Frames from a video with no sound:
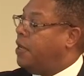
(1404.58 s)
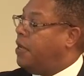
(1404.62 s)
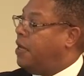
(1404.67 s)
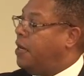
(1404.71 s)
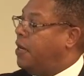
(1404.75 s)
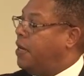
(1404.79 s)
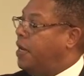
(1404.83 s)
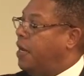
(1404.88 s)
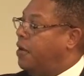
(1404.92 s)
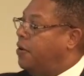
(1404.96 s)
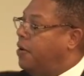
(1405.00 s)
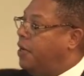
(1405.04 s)

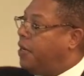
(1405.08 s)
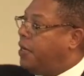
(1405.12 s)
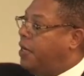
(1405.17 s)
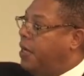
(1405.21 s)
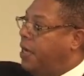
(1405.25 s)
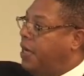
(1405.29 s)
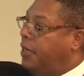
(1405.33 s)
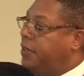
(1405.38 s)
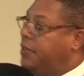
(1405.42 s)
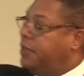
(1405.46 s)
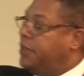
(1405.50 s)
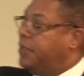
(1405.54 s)
Now, a
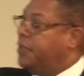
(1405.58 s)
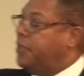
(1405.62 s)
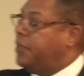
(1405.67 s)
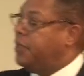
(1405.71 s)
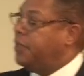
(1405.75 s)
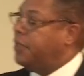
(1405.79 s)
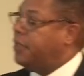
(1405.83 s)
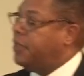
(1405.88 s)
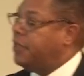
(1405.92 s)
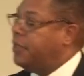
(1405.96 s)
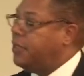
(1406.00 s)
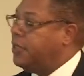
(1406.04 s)

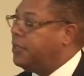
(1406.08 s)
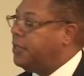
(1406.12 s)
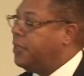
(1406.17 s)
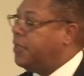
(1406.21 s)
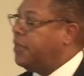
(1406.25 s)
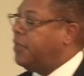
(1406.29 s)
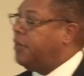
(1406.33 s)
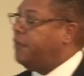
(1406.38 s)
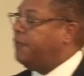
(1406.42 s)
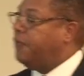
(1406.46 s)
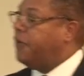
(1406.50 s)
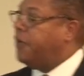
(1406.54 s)
constant is
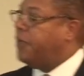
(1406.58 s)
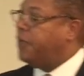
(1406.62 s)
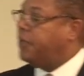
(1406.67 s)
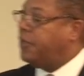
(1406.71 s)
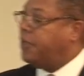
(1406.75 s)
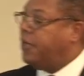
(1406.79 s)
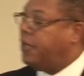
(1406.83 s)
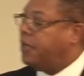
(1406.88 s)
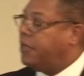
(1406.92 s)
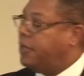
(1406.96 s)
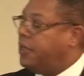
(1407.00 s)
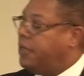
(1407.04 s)
any event
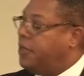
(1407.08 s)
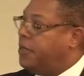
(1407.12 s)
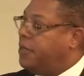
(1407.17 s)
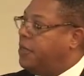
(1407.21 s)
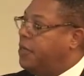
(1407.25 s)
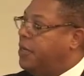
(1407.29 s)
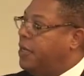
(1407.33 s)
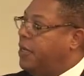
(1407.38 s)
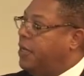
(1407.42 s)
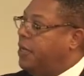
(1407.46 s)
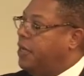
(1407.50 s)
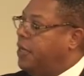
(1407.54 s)
that
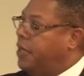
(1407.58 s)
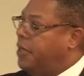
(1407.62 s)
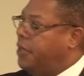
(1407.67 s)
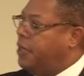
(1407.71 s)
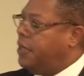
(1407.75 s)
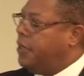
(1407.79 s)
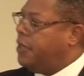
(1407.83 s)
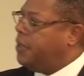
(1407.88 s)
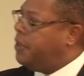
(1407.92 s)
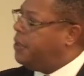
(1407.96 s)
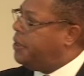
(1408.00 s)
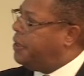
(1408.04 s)

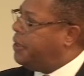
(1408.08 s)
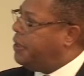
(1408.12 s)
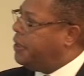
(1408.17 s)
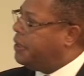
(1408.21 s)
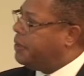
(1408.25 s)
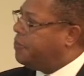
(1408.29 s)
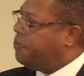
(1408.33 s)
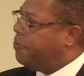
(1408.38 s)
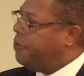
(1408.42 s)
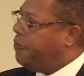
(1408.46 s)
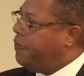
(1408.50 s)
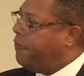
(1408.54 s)

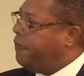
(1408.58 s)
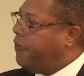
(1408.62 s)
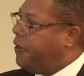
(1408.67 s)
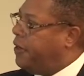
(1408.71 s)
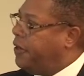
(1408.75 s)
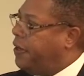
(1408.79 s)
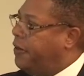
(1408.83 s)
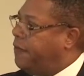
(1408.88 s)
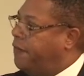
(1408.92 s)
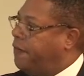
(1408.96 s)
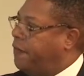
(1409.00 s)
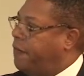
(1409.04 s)
is
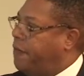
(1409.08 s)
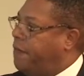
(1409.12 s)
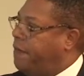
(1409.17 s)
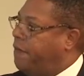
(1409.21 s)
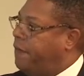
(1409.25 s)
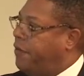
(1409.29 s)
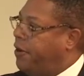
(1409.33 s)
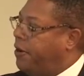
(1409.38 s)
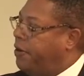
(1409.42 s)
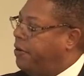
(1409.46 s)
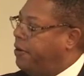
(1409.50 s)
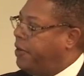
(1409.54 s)
prevented from
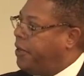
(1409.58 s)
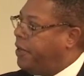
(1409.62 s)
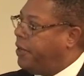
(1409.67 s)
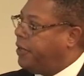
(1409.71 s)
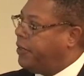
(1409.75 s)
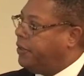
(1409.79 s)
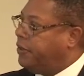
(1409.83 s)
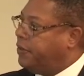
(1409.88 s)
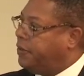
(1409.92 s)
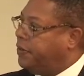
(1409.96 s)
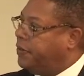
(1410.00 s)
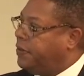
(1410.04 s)

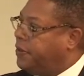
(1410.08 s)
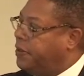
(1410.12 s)
varying.